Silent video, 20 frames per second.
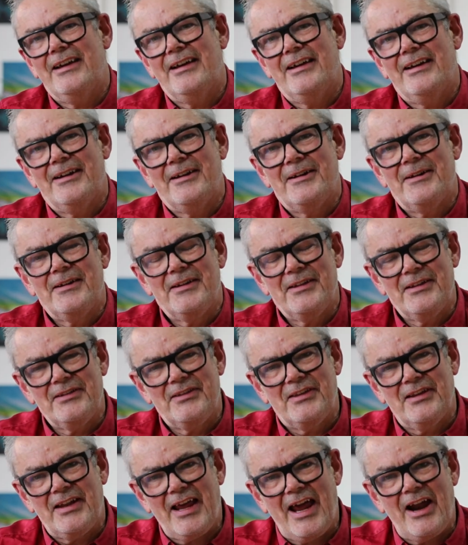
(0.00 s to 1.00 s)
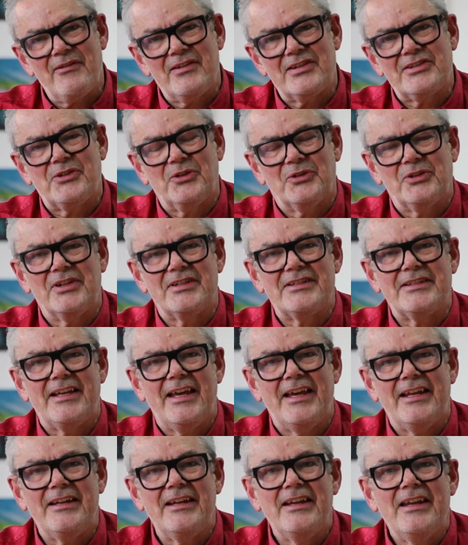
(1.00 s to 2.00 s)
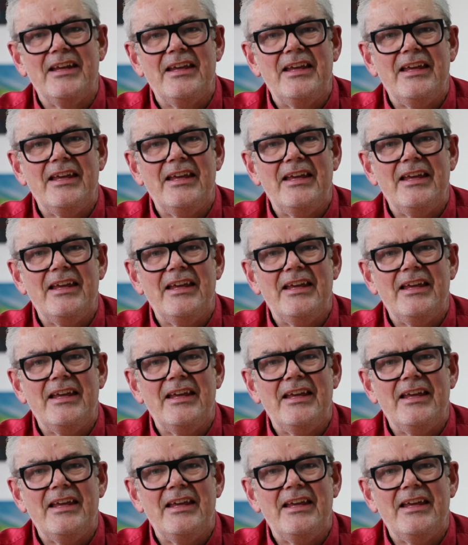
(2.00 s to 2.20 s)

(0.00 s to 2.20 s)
that Aristotle said